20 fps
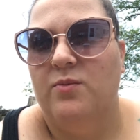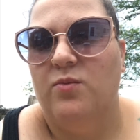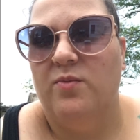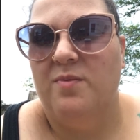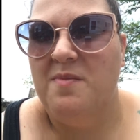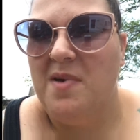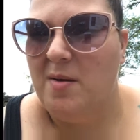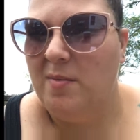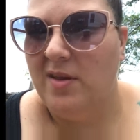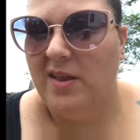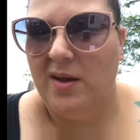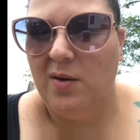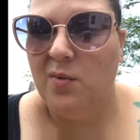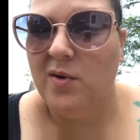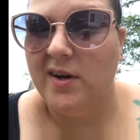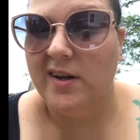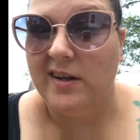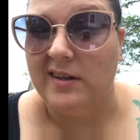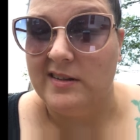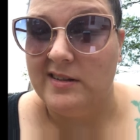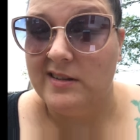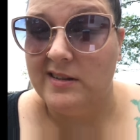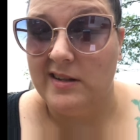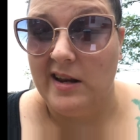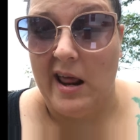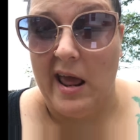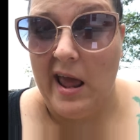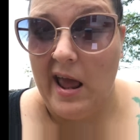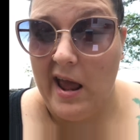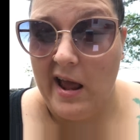maybe like wanting a
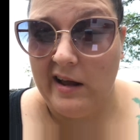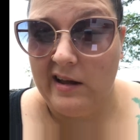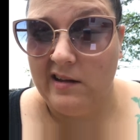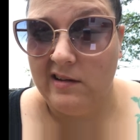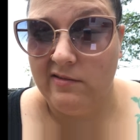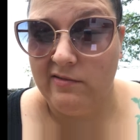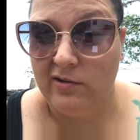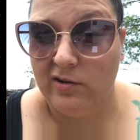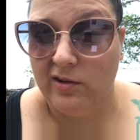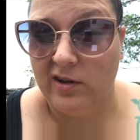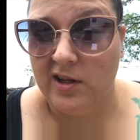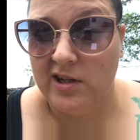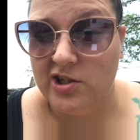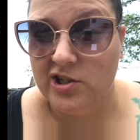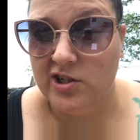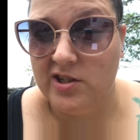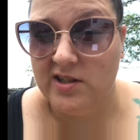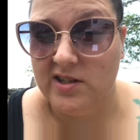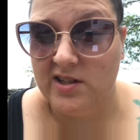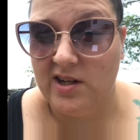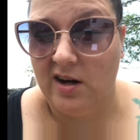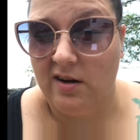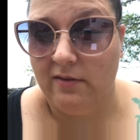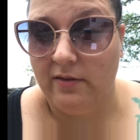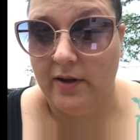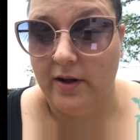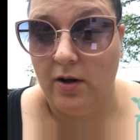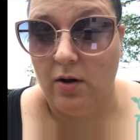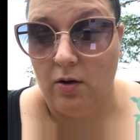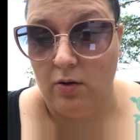snack for lunch instead of
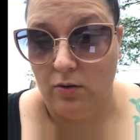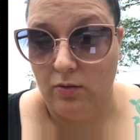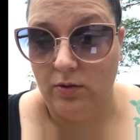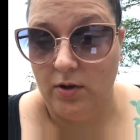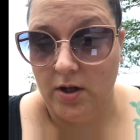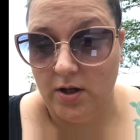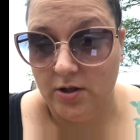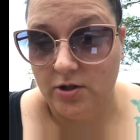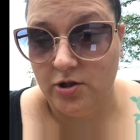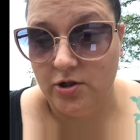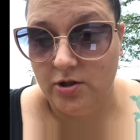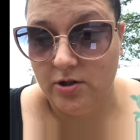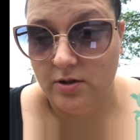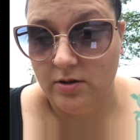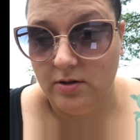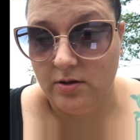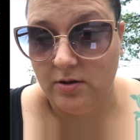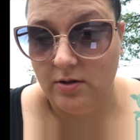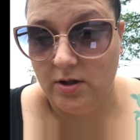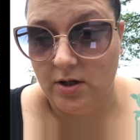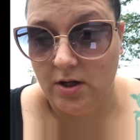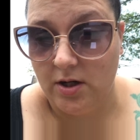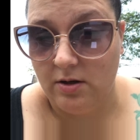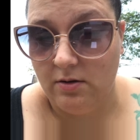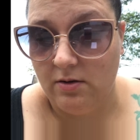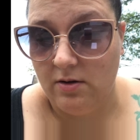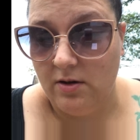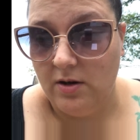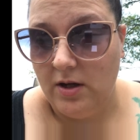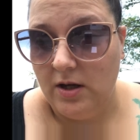like a whole lunch, you know.
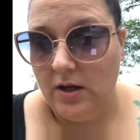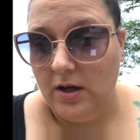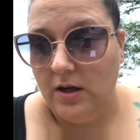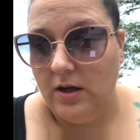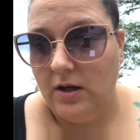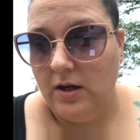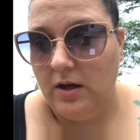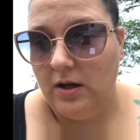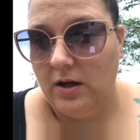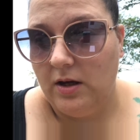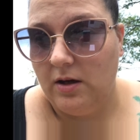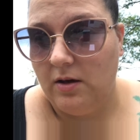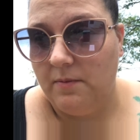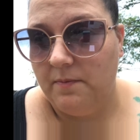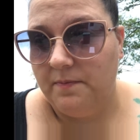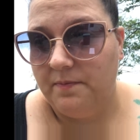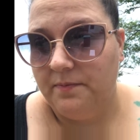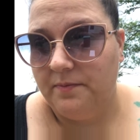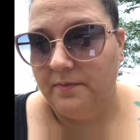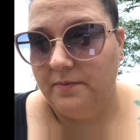Um,